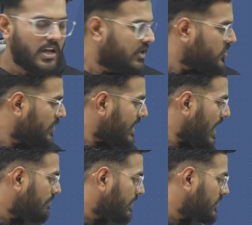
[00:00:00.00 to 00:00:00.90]
So what
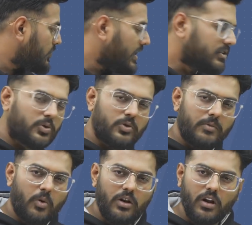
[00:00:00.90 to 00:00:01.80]
happens when I throw a
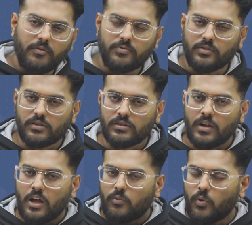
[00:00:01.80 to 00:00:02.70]
ball upward,
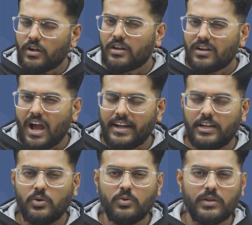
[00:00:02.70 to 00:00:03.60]
what I
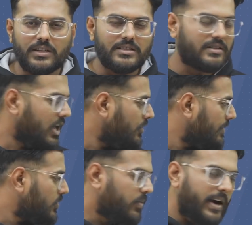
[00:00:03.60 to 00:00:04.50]
do is, now I
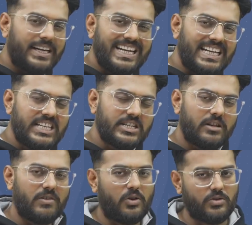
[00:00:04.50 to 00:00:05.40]
provide an initial
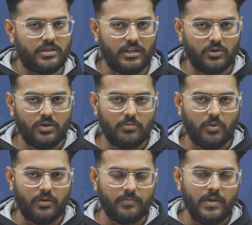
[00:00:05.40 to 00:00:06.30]
velocity to the ball.